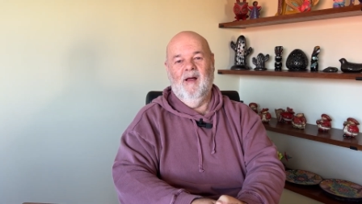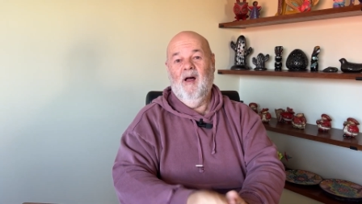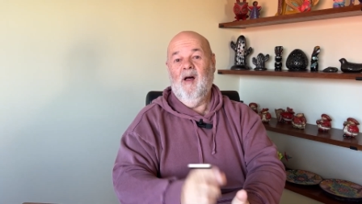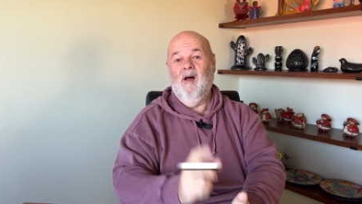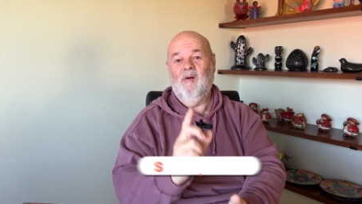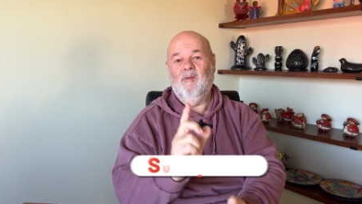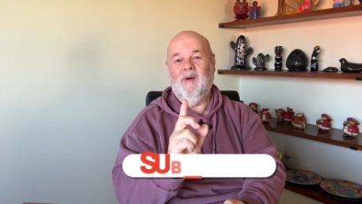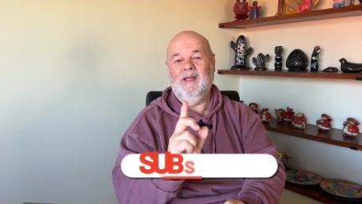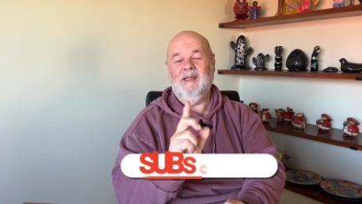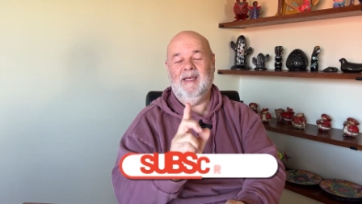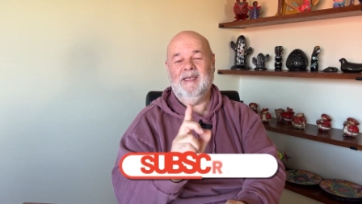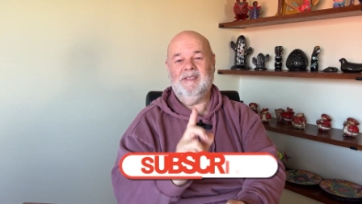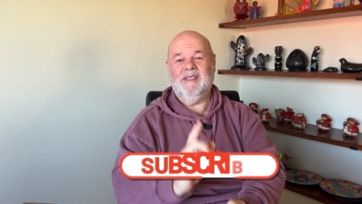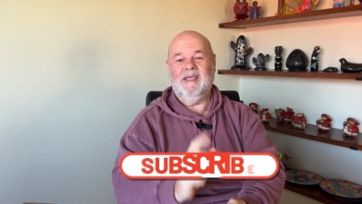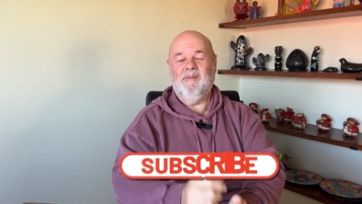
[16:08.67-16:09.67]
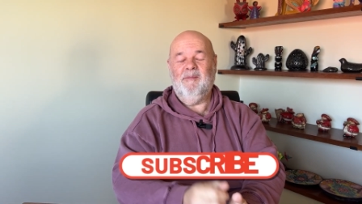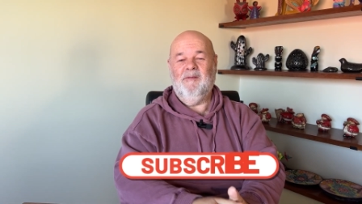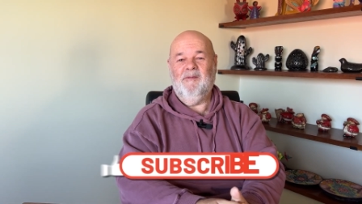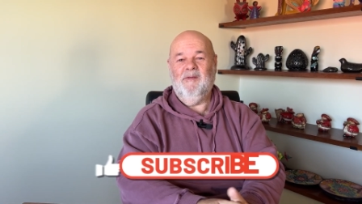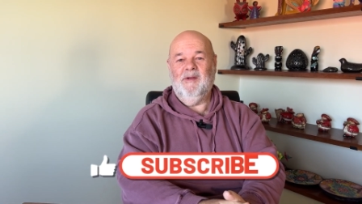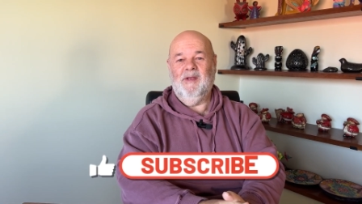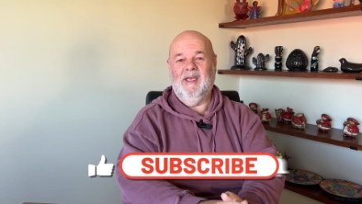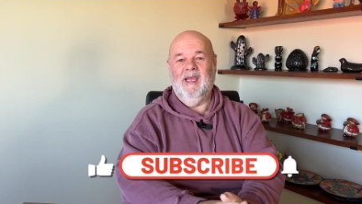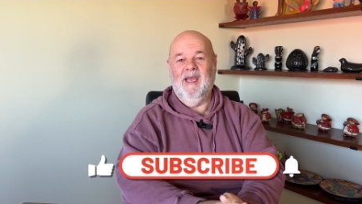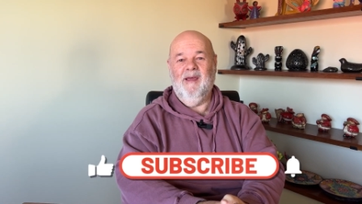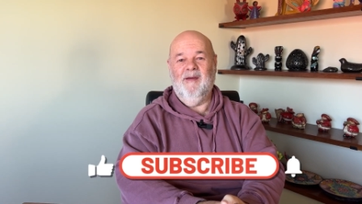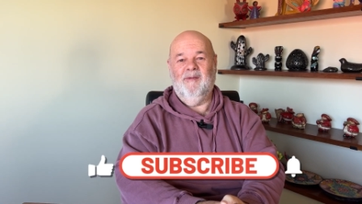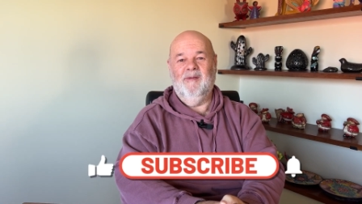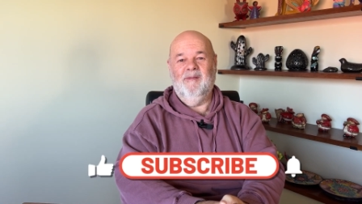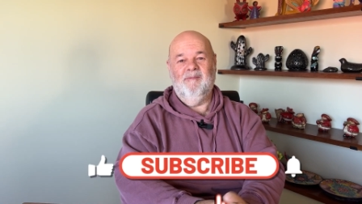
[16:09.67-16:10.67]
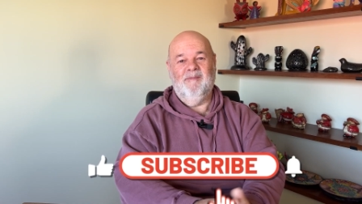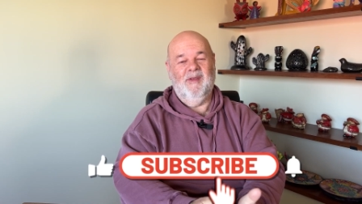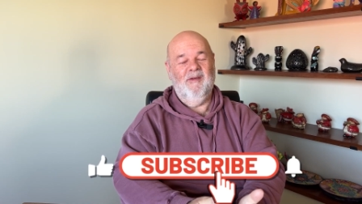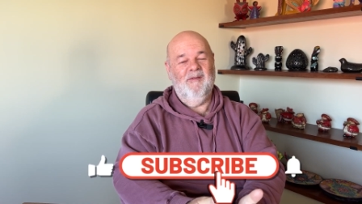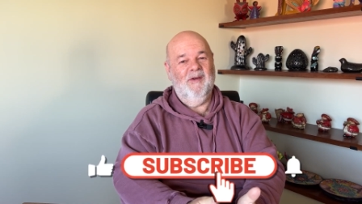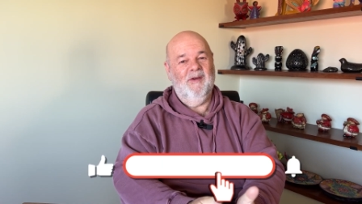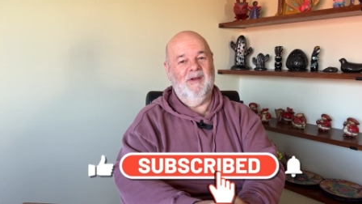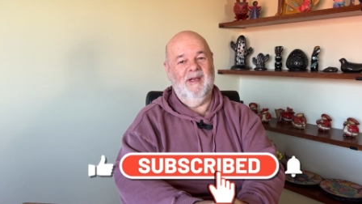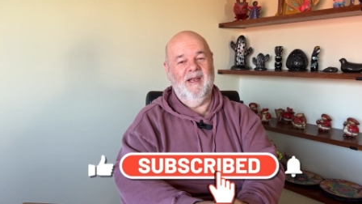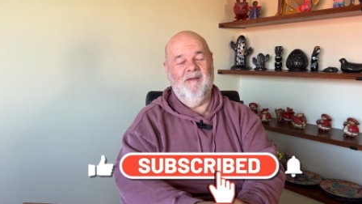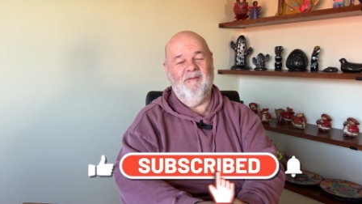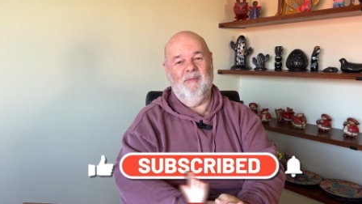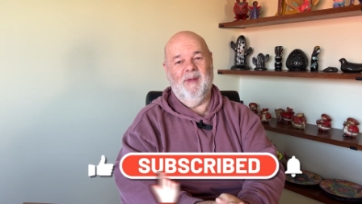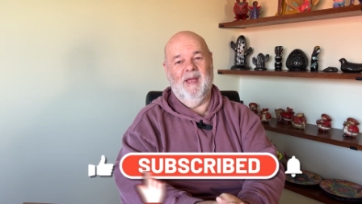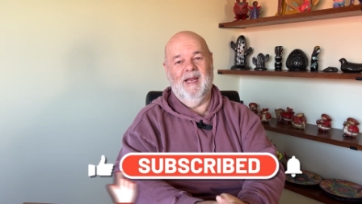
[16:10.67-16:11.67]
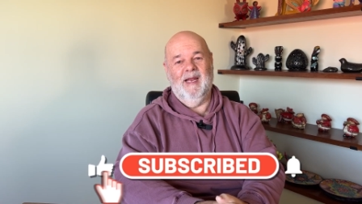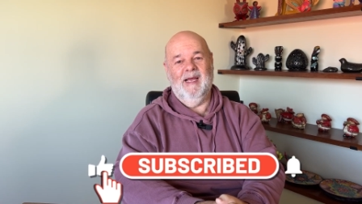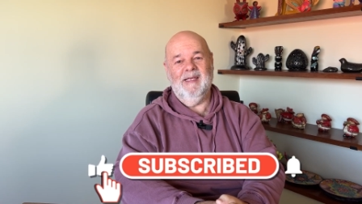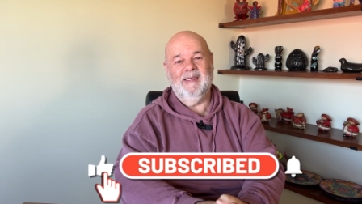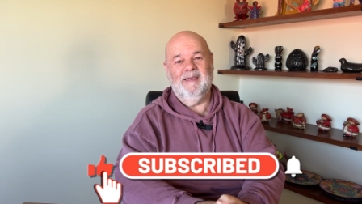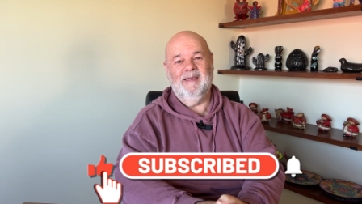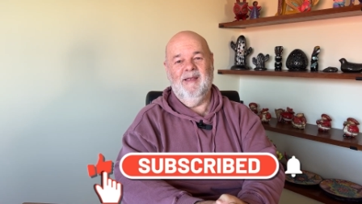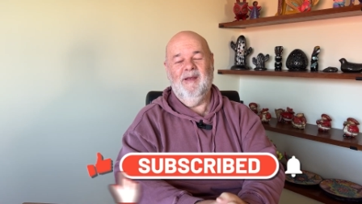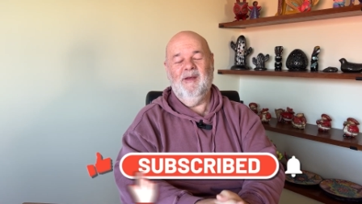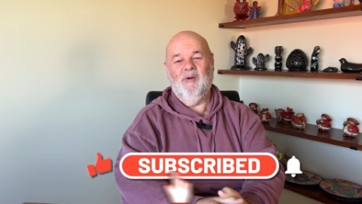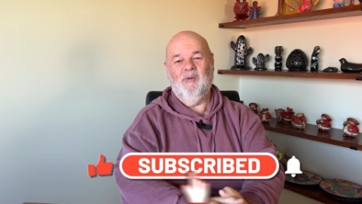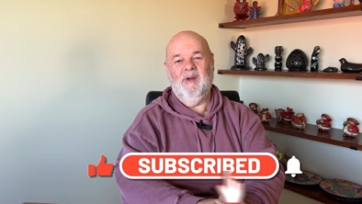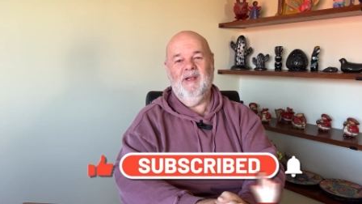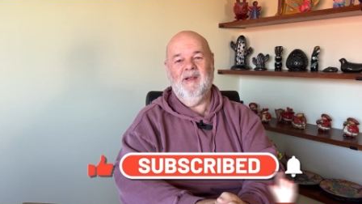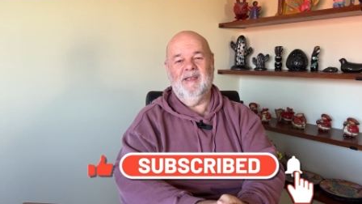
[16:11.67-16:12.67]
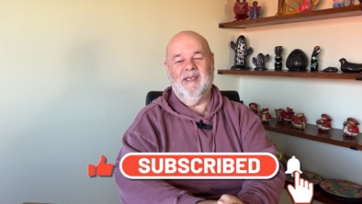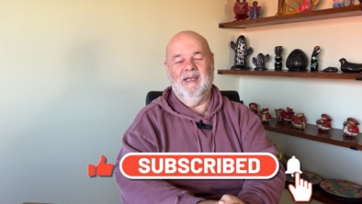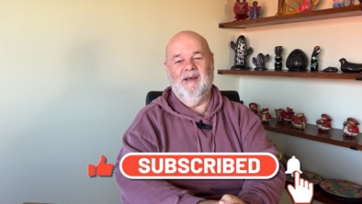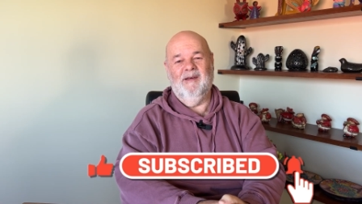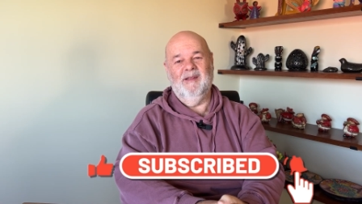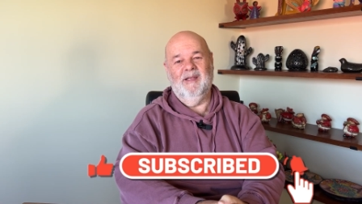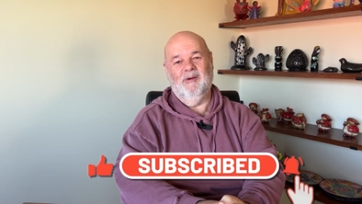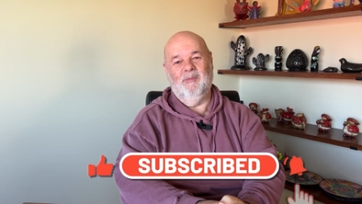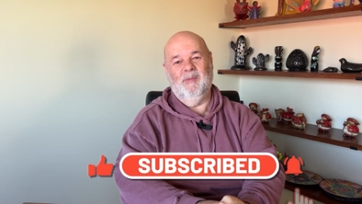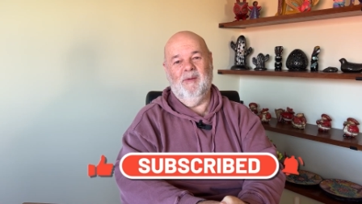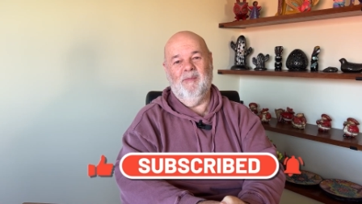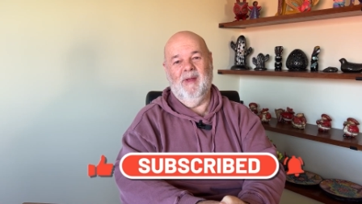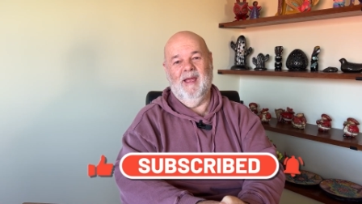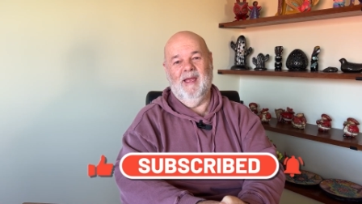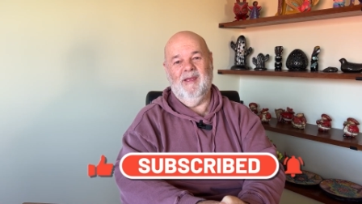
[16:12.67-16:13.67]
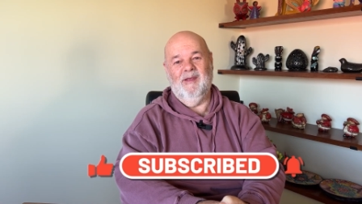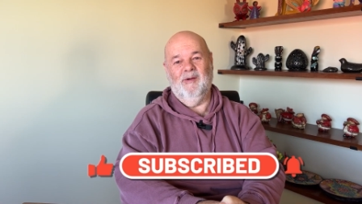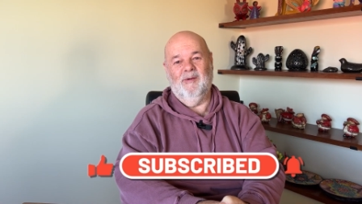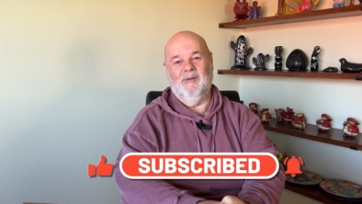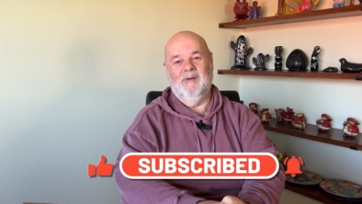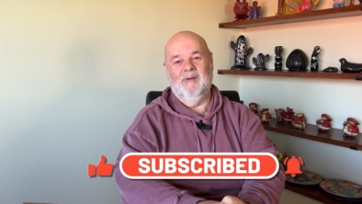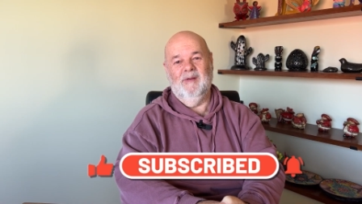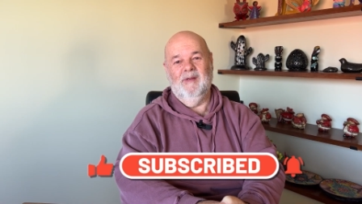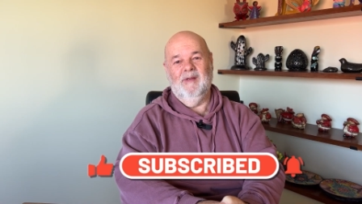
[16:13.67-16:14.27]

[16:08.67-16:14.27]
Oh, one last thing before you go. You've heard enough about us. We'd like to know a little bit about you.